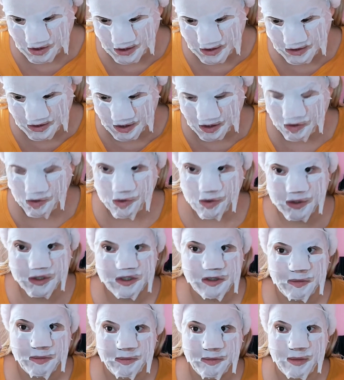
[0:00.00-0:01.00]
is I got
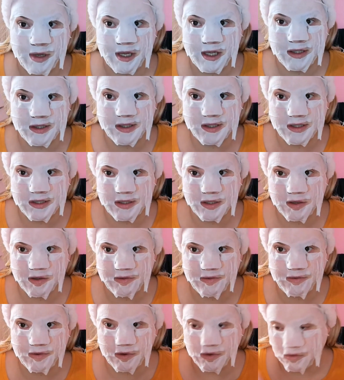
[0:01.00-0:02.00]
some bits
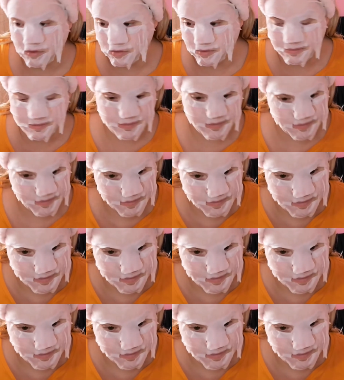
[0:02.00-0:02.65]
from